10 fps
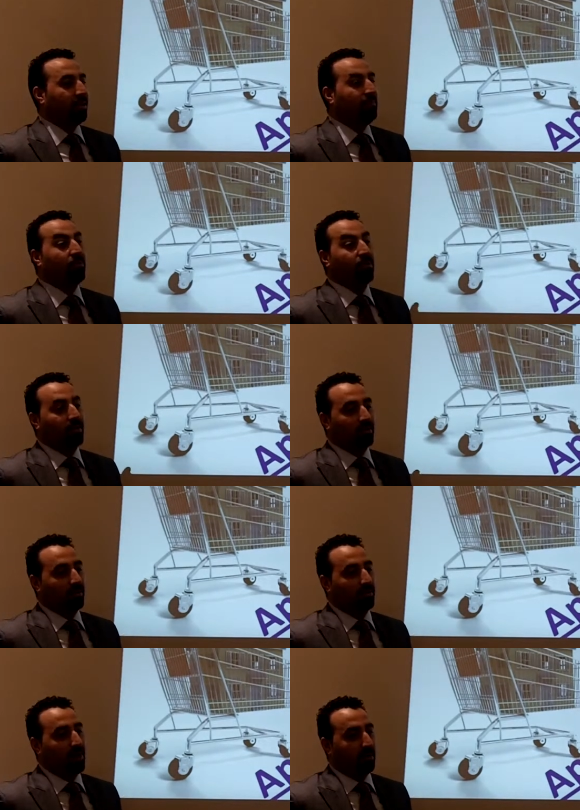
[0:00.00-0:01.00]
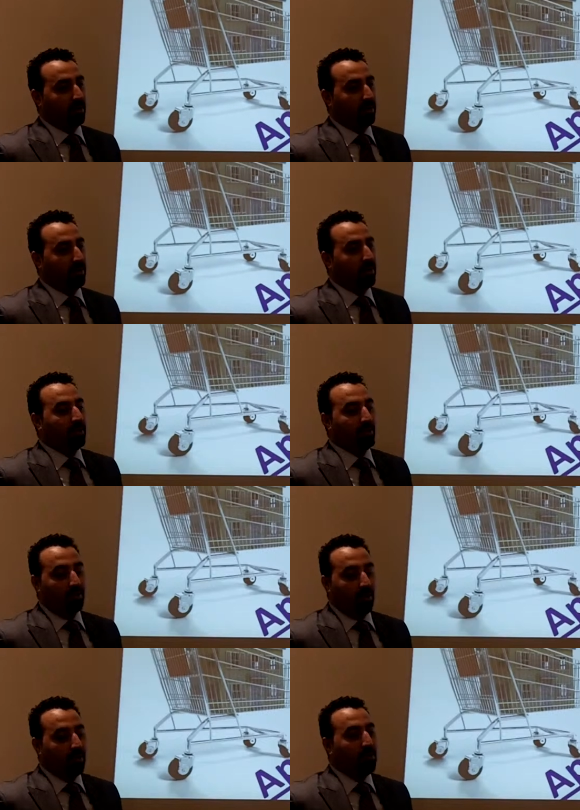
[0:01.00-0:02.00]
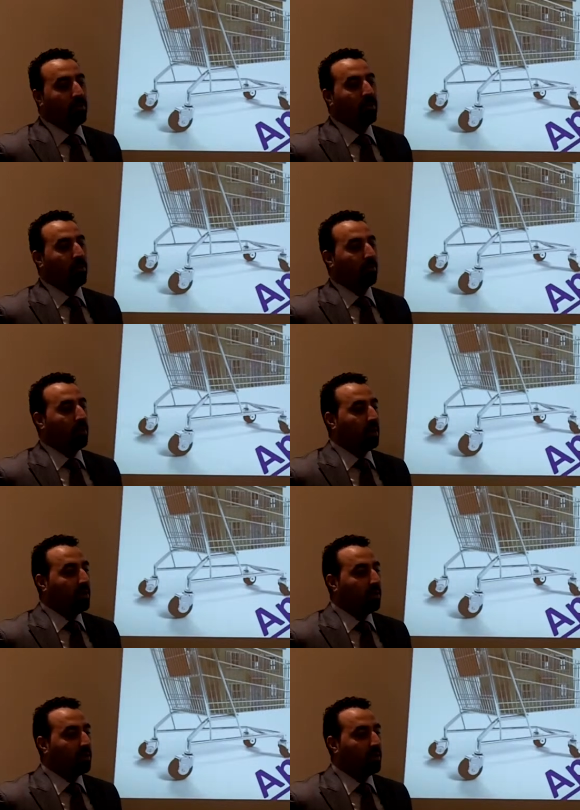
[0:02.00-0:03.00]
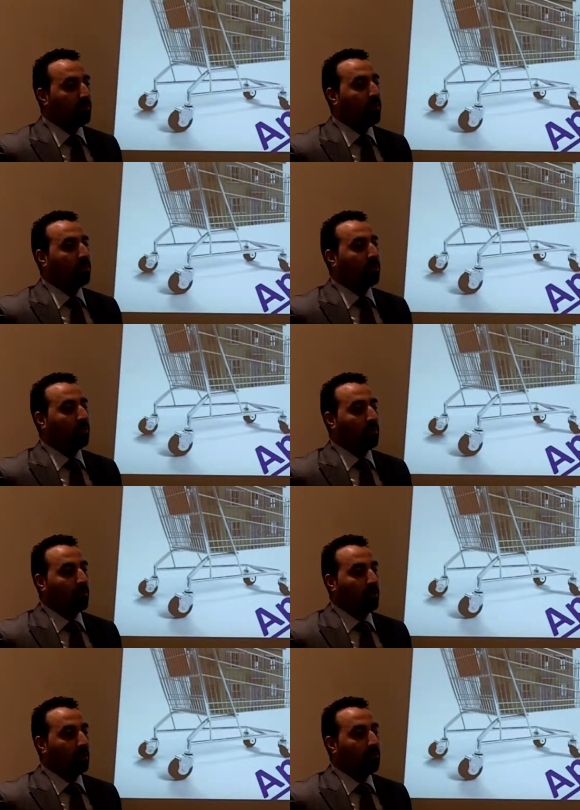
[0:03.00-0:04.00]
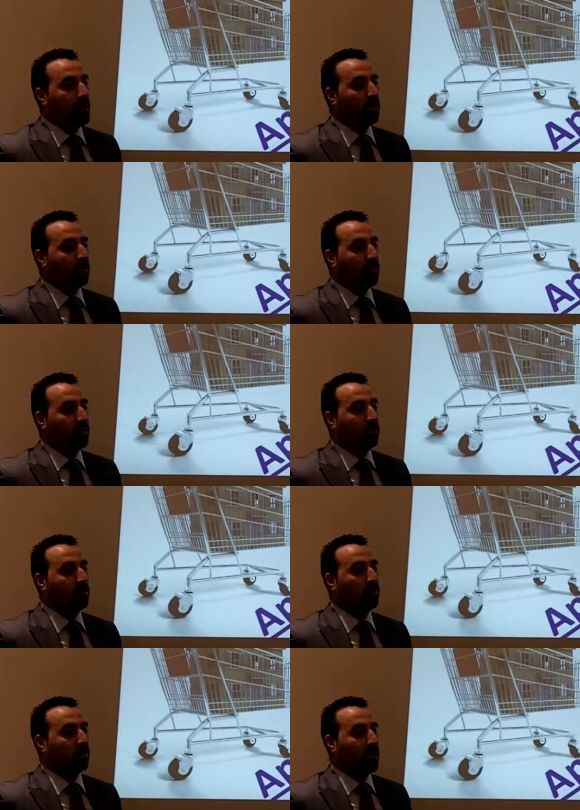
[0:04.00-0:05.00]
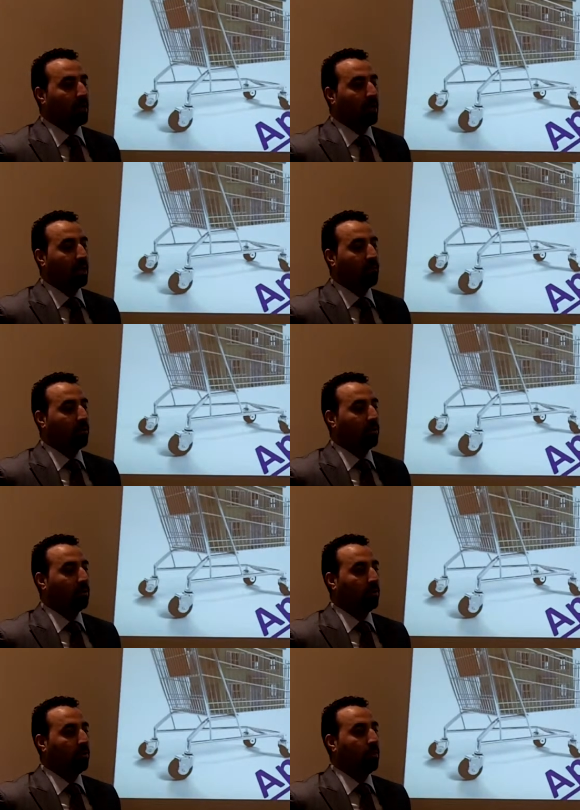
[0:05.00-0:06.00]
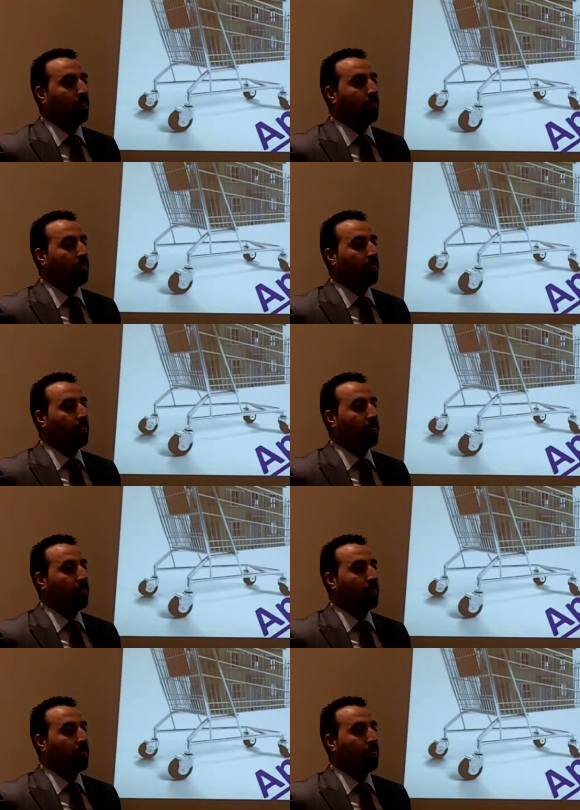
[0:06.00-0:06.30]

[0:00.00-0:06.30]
everyone is in trouble. So when you're working with a mortgage broker, make sure to tell him or her